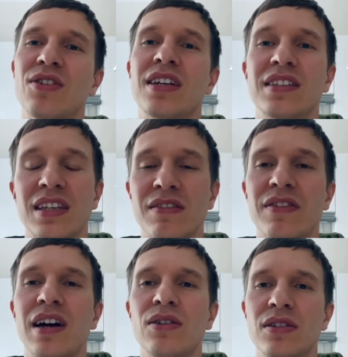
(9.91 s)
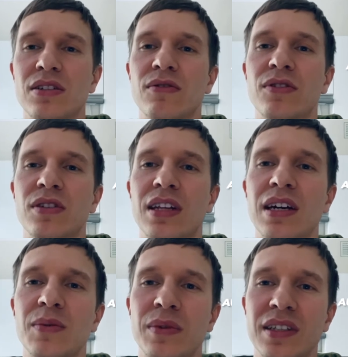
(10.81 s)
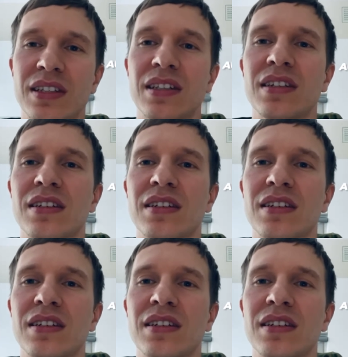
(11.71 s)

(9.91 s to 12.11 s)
You can save hours of your time with